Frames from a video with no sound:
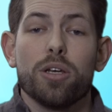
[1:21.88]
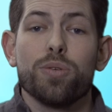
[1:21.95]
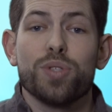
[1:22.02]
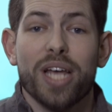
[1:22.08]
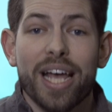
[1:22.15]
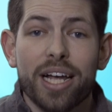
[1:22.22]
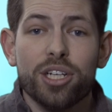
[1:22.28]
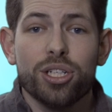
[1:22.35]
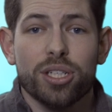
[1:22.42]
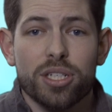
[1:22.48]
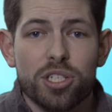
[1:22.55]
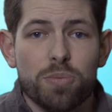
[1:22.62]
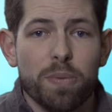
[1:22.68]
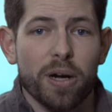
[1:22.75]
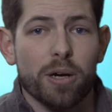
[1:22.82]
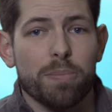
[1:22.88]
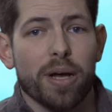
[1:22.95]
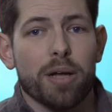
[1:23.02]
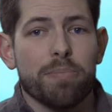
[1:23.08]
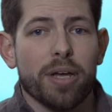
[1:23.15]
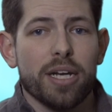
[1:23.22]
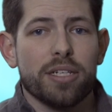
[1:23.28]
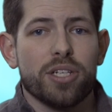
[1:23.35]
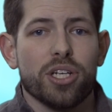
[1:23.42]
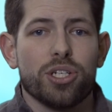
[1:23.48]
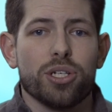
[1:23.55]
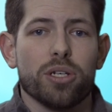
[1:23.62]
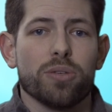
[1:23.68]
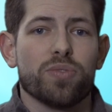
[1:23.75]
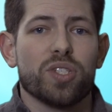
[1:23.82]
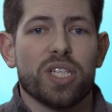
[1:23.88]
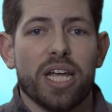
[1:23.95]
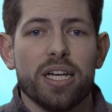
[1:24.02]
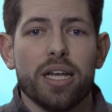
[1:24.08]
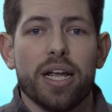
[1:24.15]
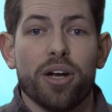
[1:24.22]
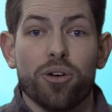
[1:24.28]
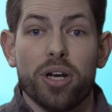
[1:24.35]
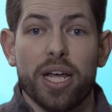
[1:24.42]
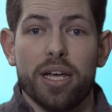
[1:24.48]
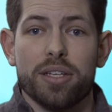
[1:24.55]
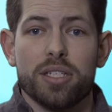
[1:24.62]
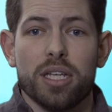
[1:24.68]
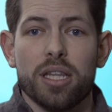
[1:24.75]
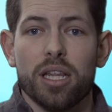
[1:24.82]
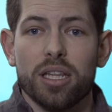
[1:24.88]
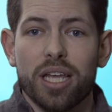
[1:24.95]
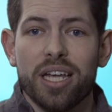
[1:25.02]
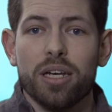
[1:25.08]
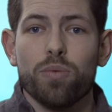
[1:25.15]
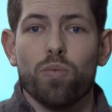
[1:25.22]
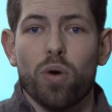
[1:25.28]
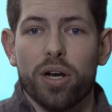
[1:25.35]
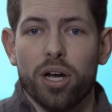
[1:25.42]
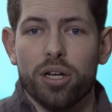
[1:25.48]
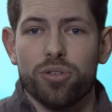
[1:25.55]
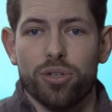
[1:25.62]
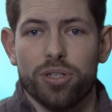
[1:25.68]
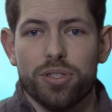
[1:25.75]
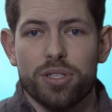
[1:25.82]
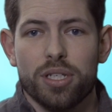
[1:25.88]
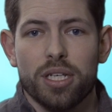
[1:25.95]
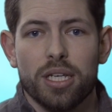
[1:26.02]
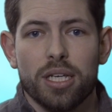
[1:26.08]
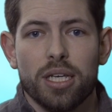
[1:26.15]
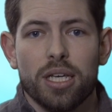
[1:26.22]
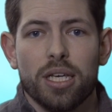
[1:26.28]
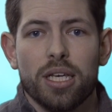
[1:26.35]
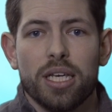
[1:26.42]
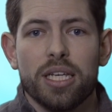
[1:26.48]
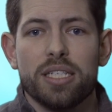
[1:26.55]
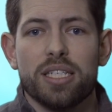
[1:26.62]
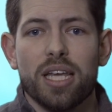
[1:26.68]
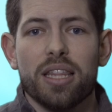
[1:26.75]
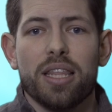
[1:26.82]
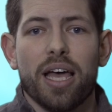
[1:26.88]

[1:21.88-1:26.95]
It was actually inspired by a meditation of Saint Irenaeus in the late 100s. He'd said